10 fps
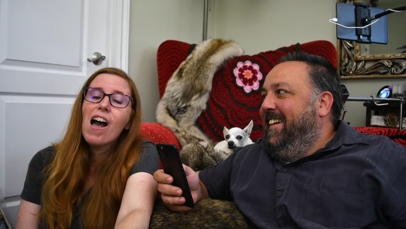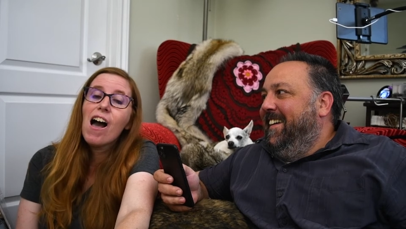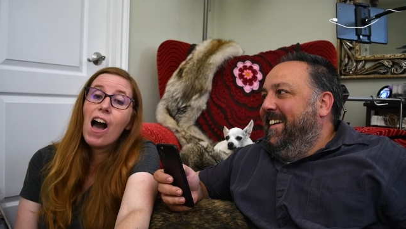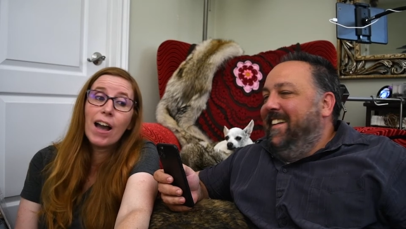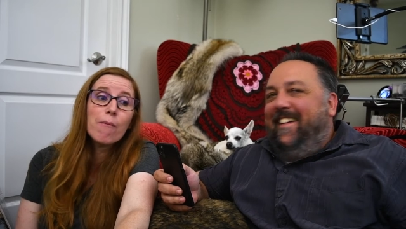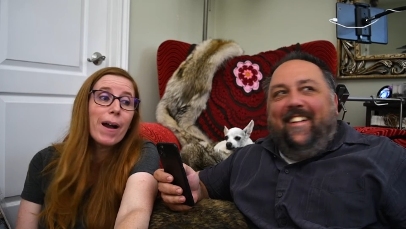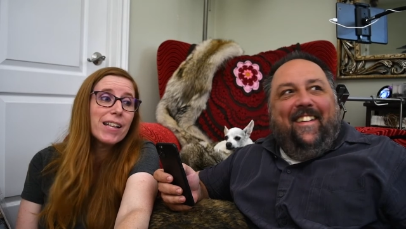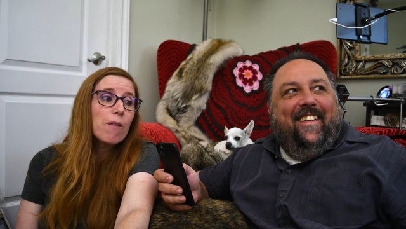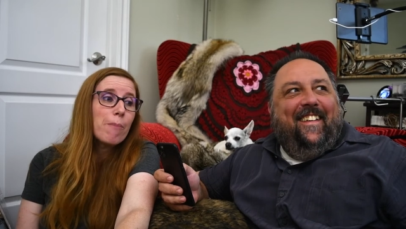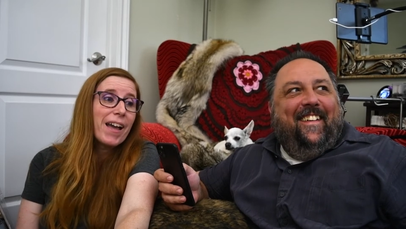Speaker 1: I
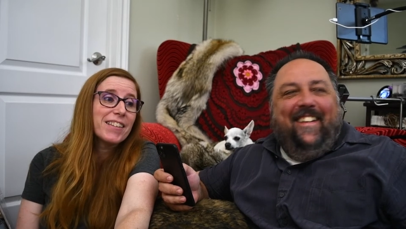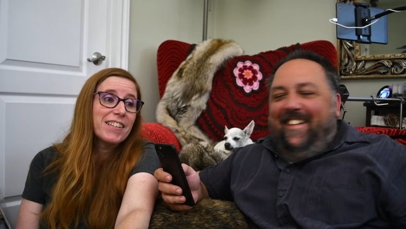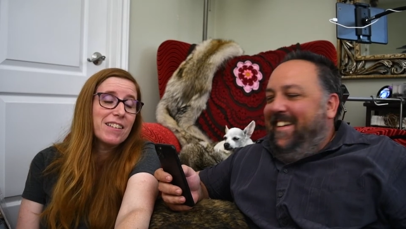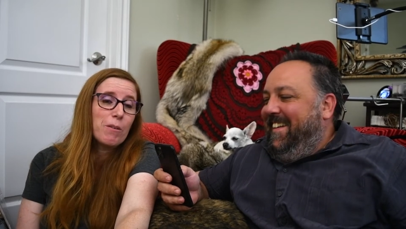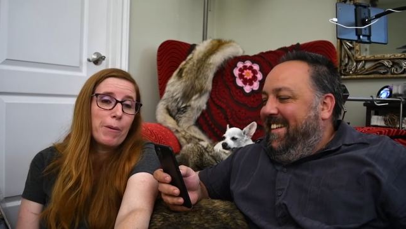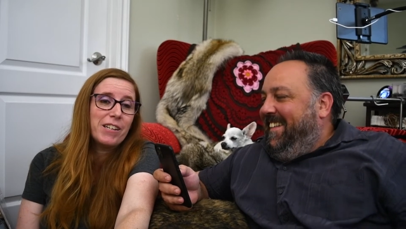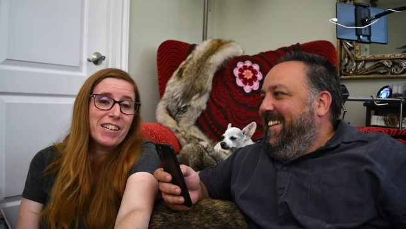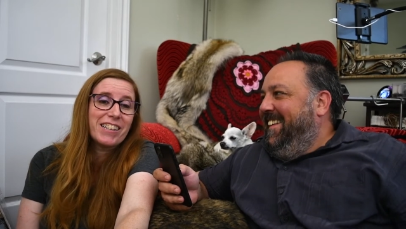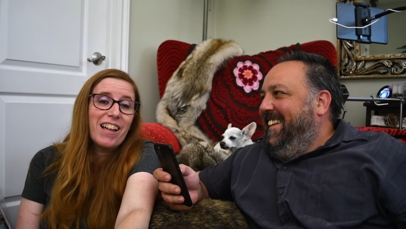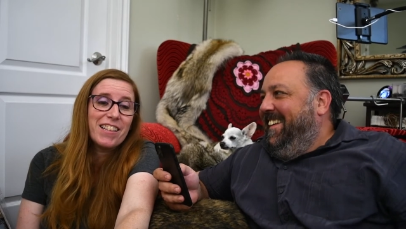might abandon it in a
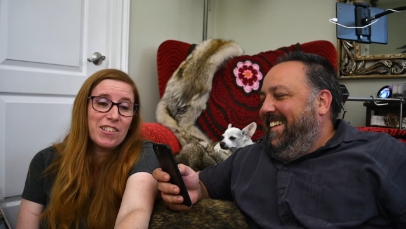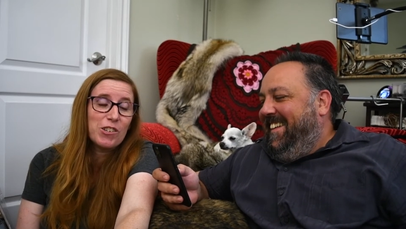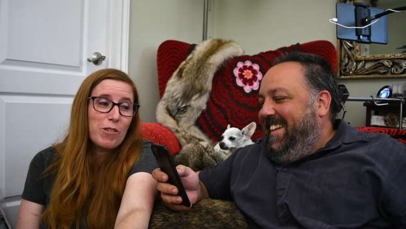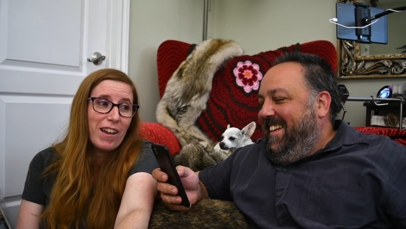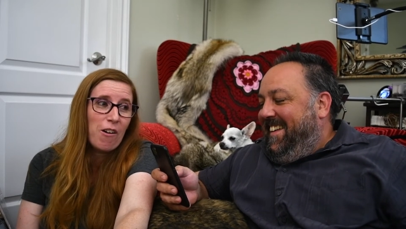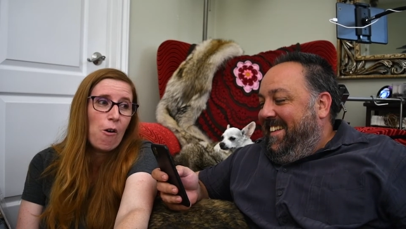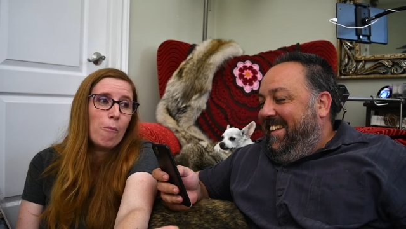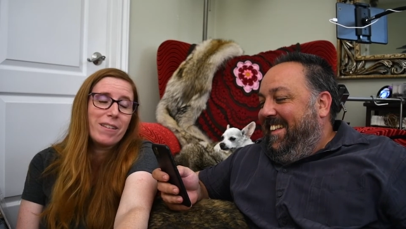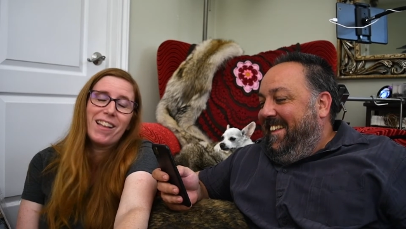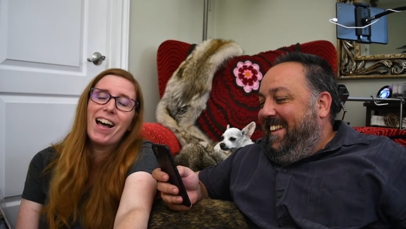parking lot till you get home,
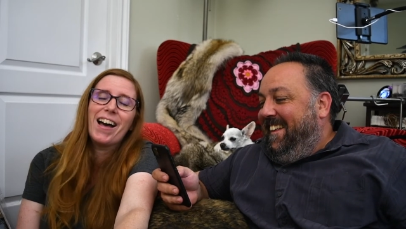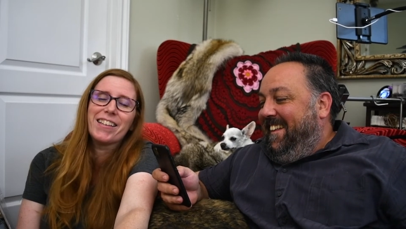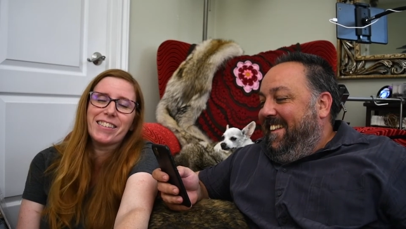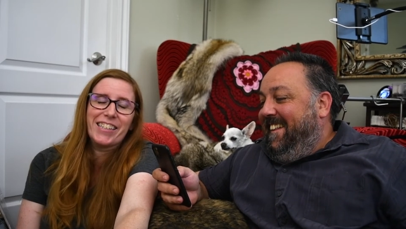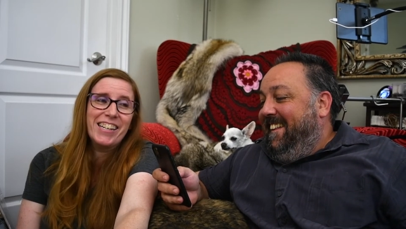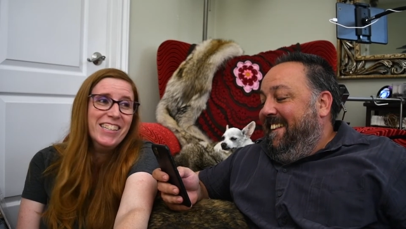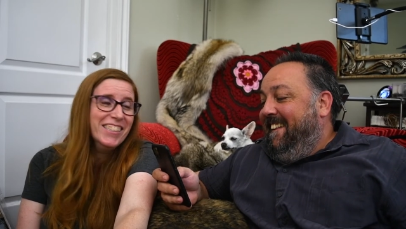but not idling.